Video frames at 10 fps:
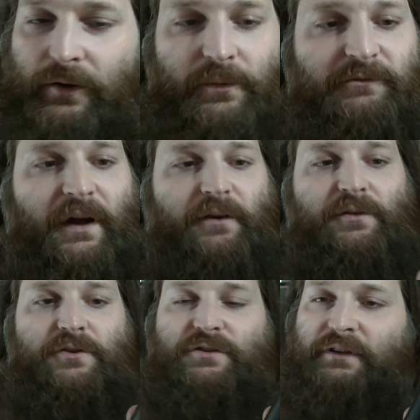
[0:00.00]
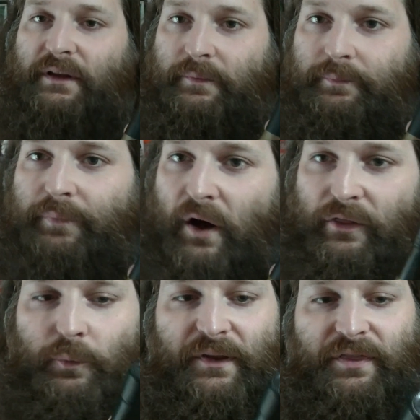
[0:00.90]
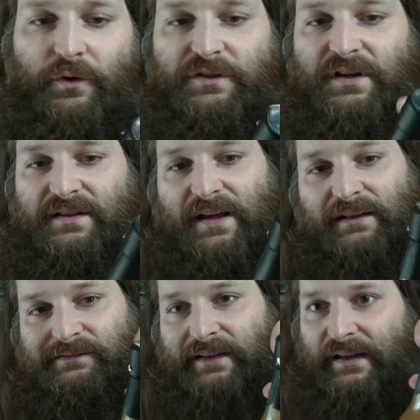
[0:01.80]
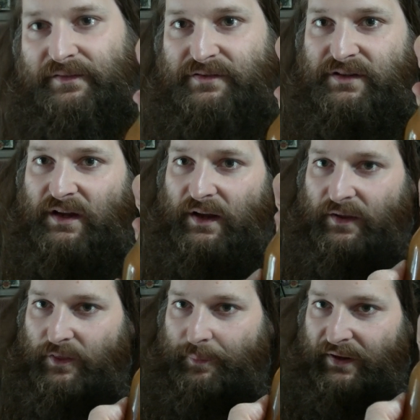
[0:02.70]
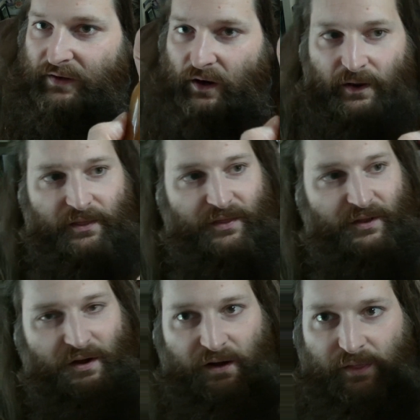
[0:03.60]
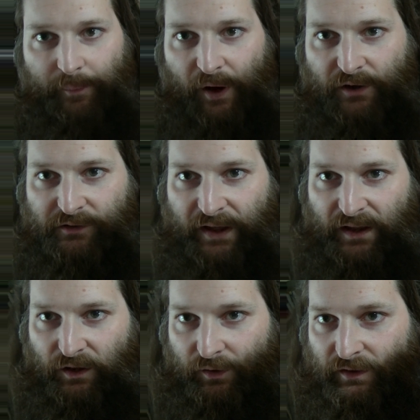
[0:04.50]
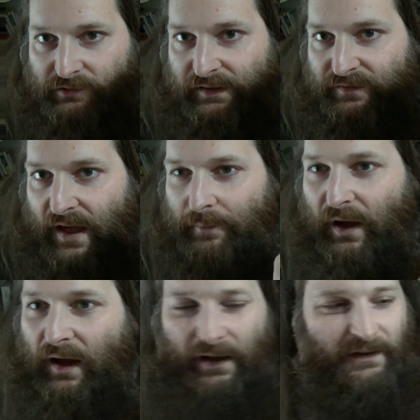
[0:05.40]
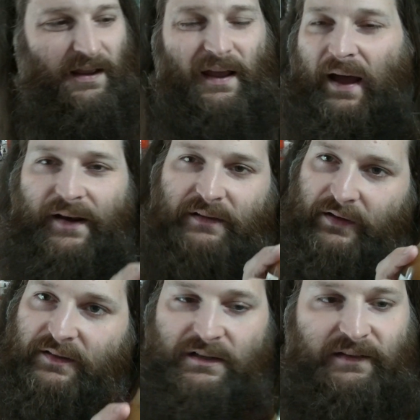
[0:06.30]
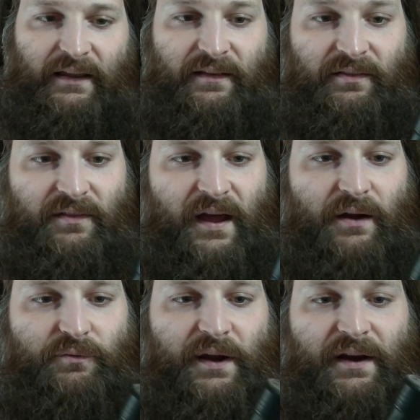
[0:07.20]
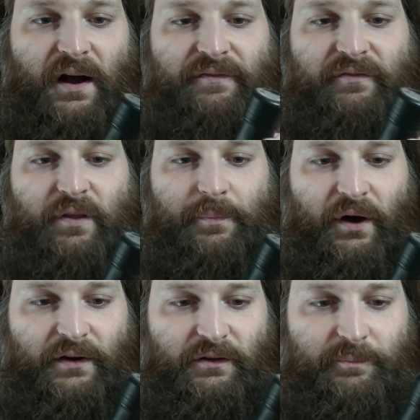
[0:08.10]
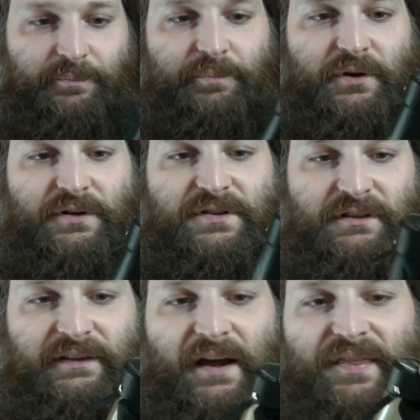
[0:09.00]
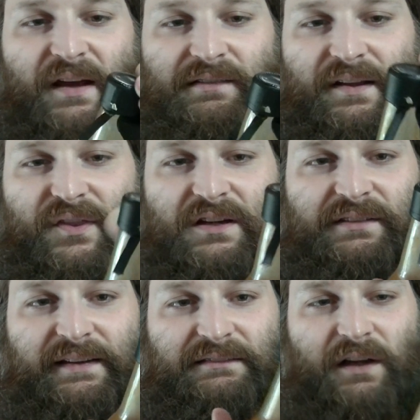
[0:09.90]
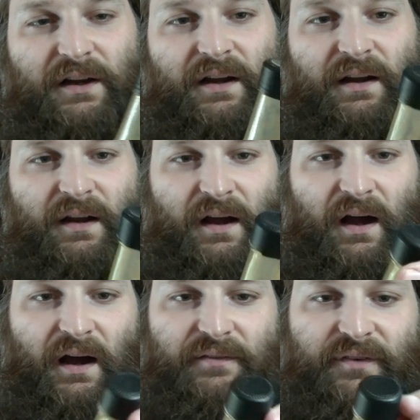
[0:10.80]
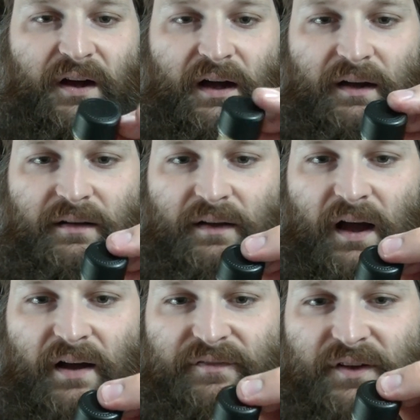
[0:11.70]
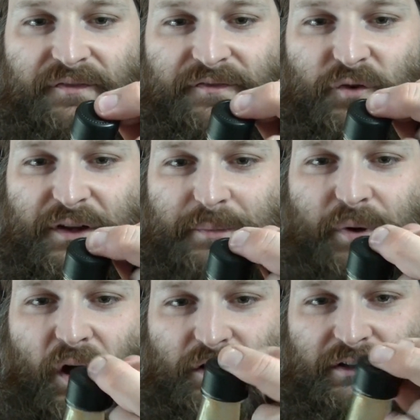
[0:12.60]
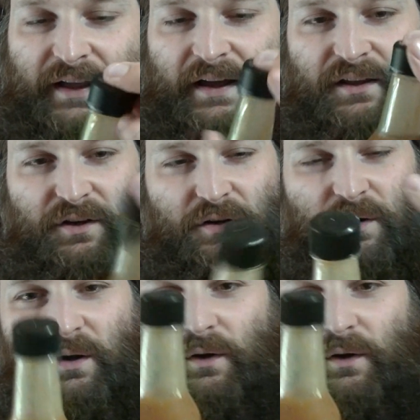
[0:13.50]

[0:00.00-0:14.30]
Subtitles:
don't usually bother with those because that leaves the bit on the bottleneck here. It'll leave that behind, and I like to clean that right off of the bottle. Personally, I like the clean look of a free bottleneck, you know,